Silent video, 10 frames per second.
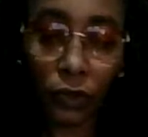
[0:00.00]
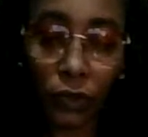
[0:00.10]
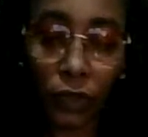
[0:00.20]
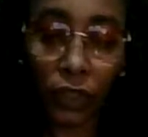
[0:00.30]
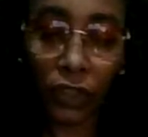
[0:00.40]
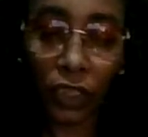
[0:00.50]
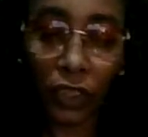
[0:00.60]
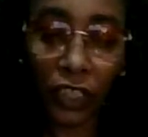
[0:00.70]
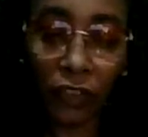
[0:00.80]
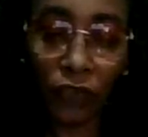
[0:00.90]
say
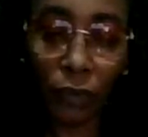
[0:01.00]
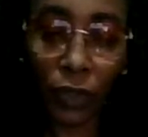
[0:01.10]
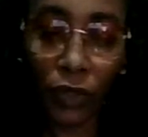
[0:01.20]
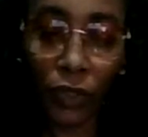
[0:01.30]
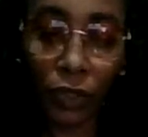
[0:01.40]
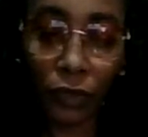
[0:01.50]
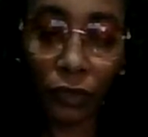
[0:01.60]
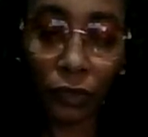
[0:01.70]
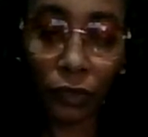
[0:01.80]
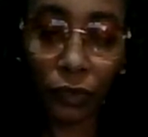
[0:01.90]
Native American,
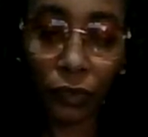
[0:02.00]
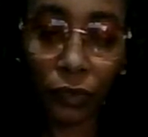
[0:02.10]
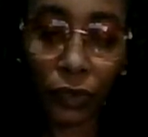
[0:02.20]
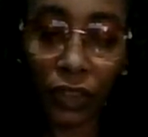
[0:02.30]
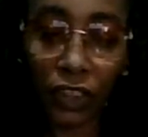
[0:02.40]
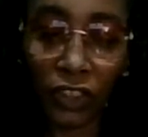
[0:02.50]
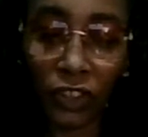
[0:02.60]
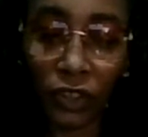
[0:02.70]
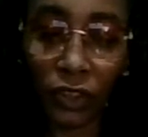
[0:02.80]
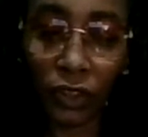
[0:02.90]

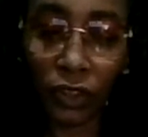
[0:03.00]
indigenous,